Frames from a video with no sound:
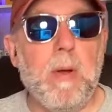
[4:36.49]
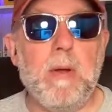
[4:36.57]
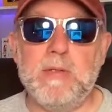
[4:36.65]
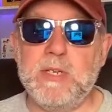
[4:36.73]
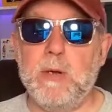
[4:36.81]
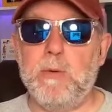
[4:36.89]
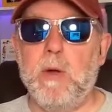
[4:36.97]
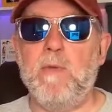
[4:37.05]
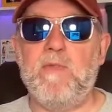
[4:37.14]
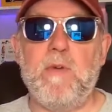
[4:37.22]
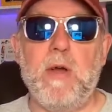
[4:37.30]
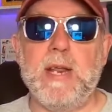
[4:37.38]
So, on
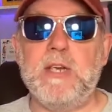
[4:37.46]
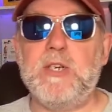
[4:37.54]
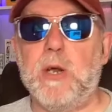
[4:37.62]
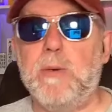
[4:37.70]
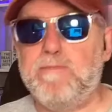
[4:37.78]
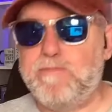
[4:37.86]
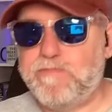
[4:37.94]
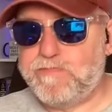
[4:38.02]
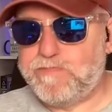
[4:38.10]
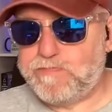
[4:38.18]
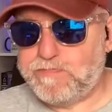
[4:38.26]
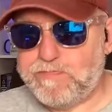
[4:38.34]
Friday's show,
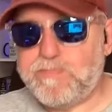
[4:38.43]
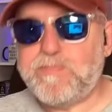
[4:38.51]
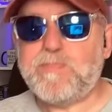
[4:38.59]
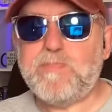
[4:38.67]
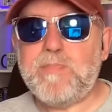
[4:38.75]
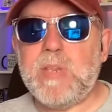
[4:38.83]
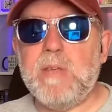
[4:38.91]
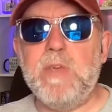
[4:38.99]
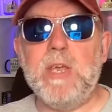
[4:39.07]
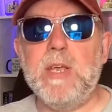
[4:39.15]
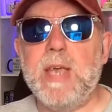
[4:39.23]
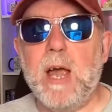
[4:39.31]
if you
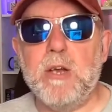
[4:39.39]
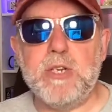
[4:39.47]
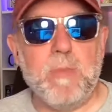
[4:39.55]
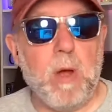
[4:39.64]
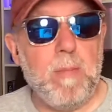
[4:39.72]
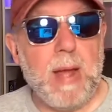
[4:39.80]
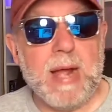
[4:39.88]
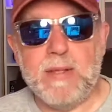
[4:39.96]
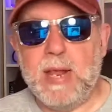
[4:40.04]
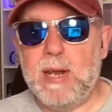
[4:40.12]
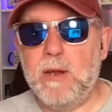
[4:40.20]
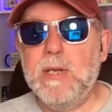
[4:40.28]
can cast your mind back
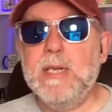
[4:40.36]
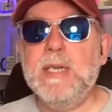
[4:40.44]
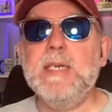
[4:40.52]
that long,